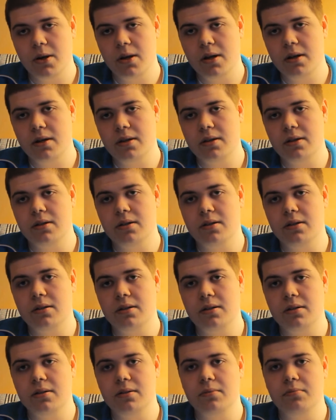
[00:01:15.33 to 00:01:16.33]

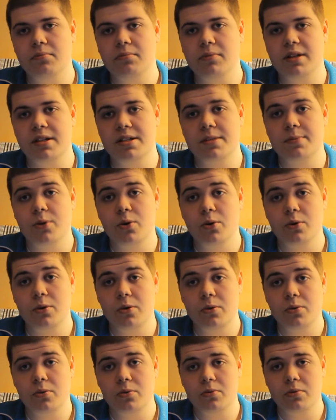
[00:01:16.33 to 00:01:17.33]
Um,
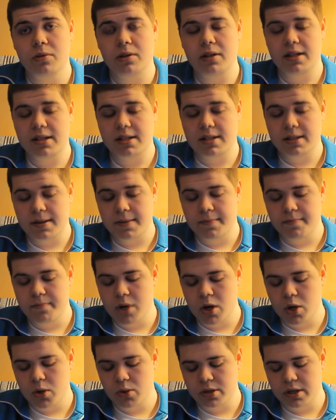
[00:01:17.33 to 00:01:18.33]
Gizmodo,
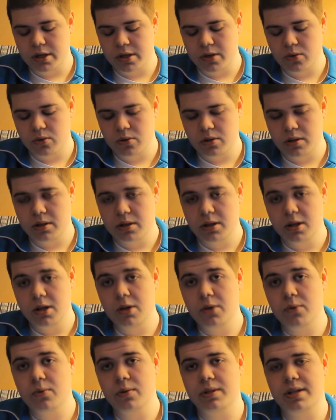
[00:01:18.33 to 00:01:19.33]
Gizmodo
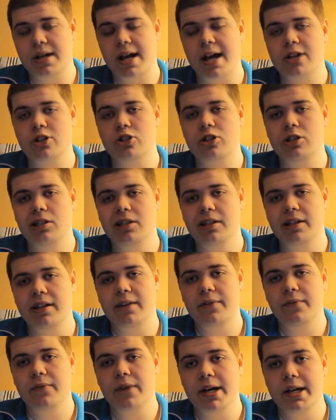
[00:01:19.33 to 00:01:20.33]
was
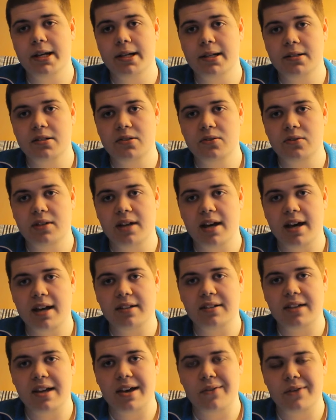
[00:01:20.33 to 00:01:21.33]
actually invited to
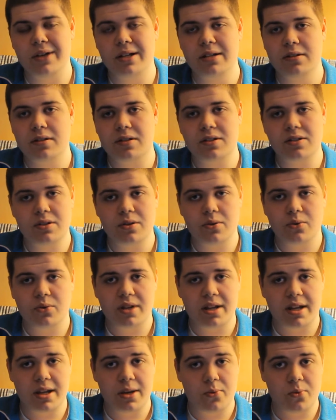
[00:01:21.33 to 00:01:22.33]
that event, so
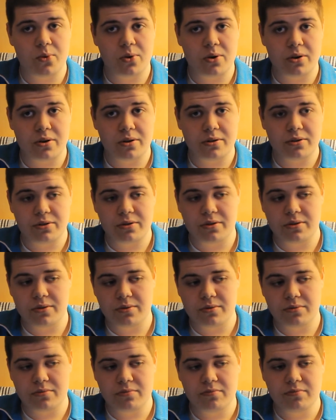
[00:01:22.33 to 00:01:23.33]
they were, you
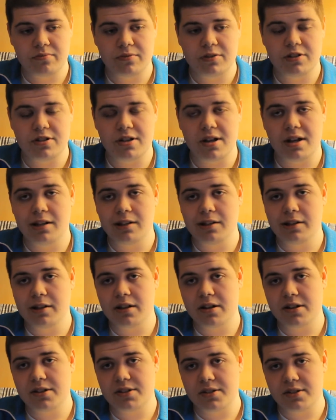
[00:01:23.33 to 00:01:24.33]
know, telling
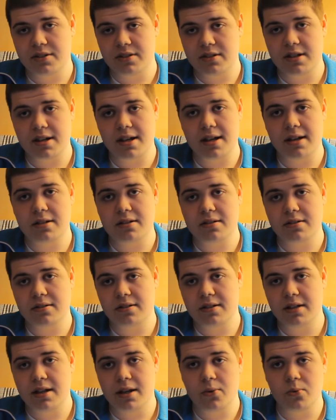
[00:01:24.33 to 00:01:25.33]
us that
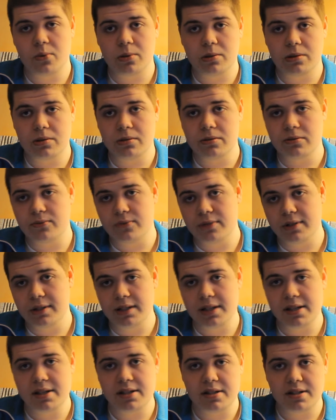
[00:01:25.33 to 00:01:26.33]
they will
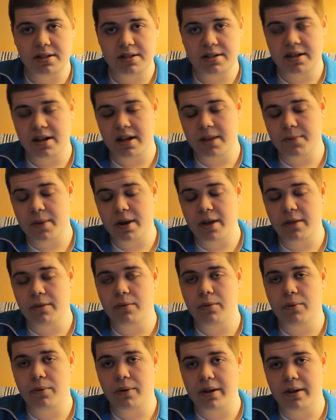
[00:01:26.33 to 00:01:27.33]
release this iPad
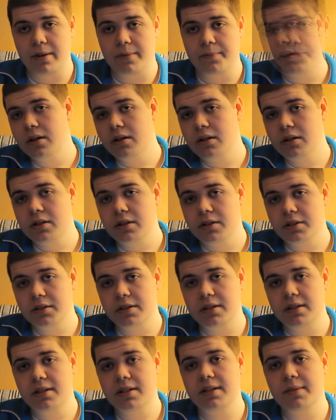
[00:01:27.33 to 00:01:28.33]
3
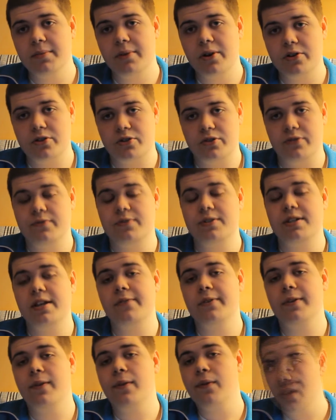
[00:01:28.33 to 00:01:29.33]
on uh, the March of
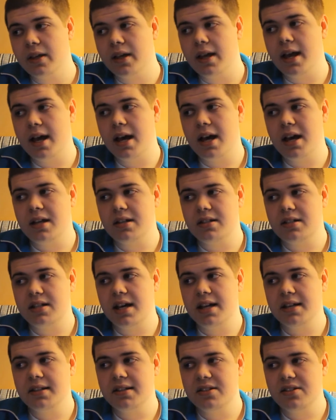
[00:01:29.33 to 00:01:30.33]
7th. And
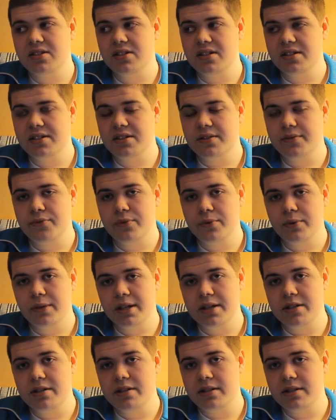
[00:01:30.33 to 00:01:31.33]
that is just a few
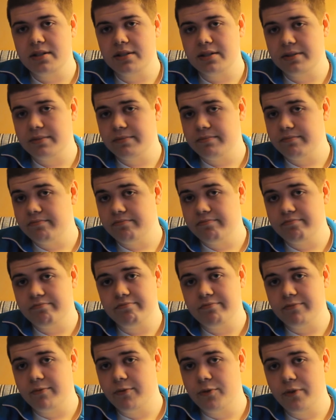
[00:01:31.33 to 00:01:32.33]
days
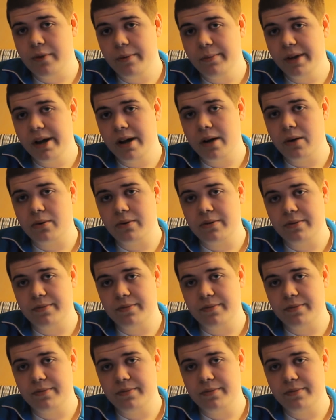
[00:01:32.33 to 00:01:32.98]
from now.